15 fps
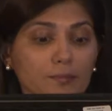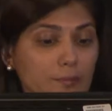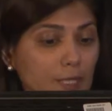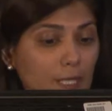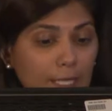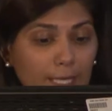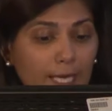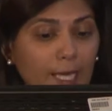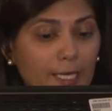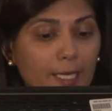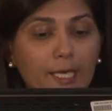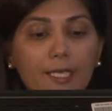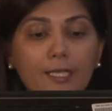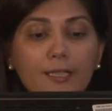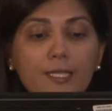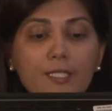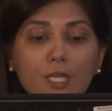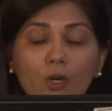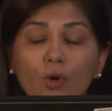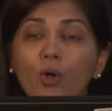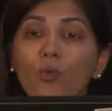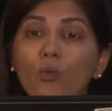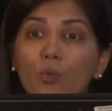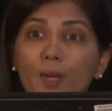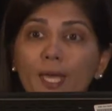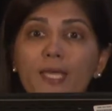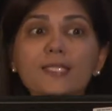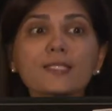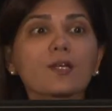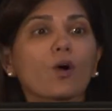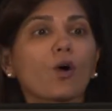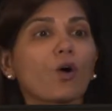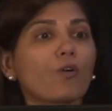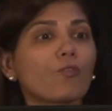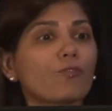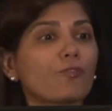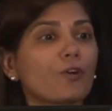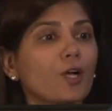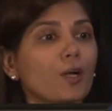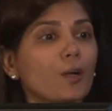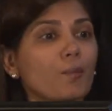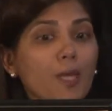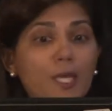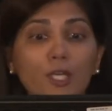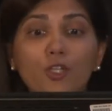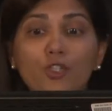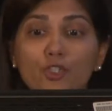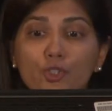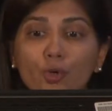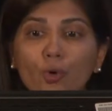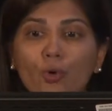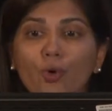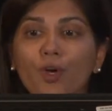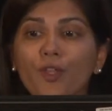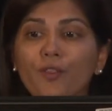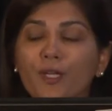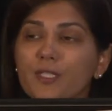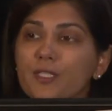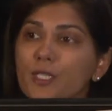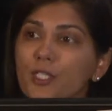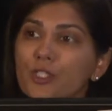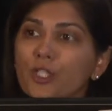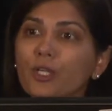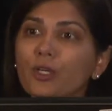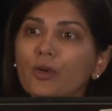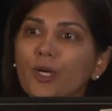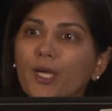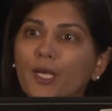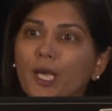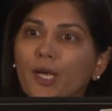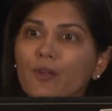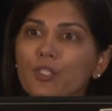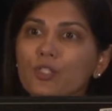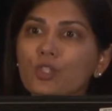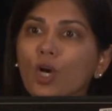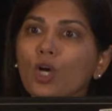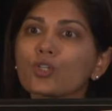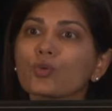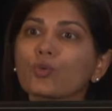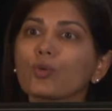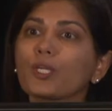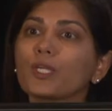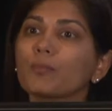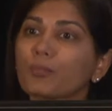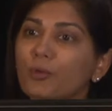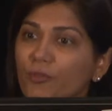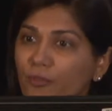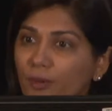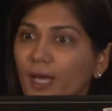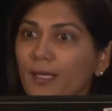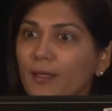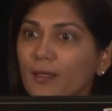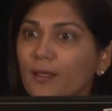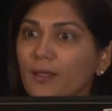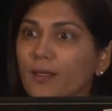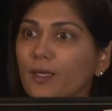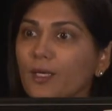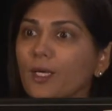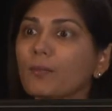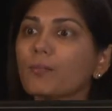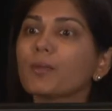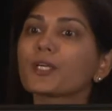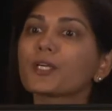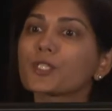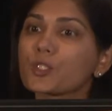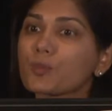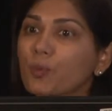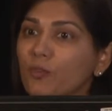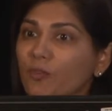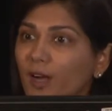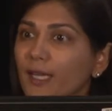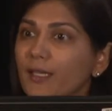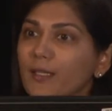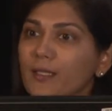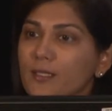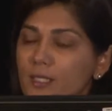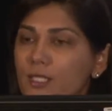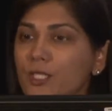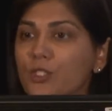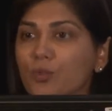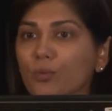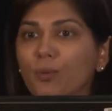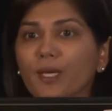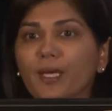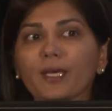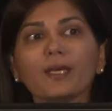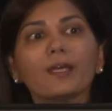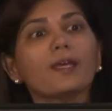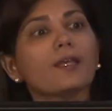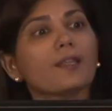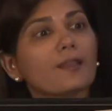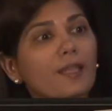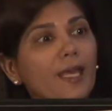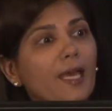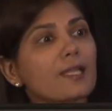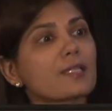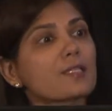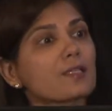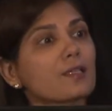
Again, these are all ways of making sure that surgical care is not only provided, but it is provided in such a way that